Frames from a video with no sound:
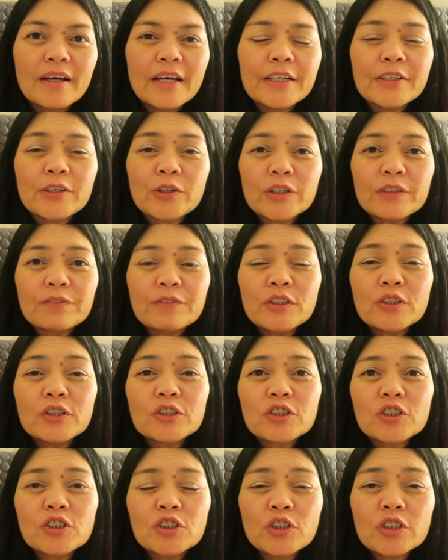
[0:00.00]
In order for you
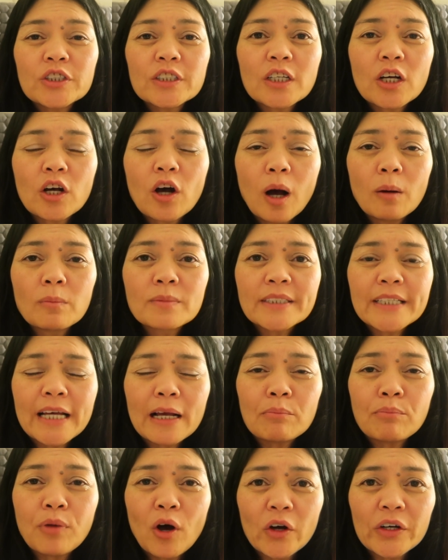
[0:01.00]
to use the
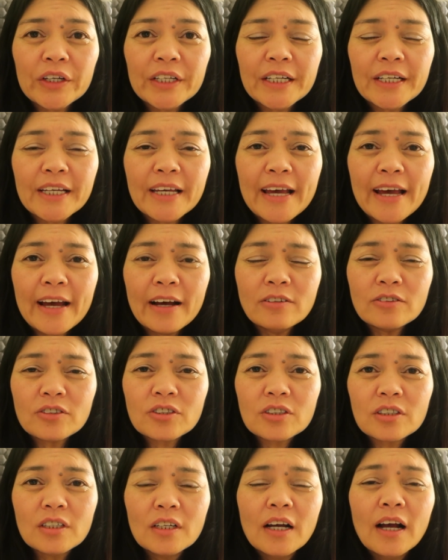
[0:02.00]
Commsec Pocket
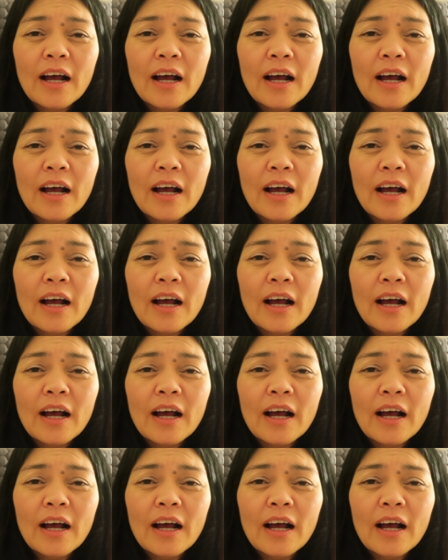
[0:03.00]
account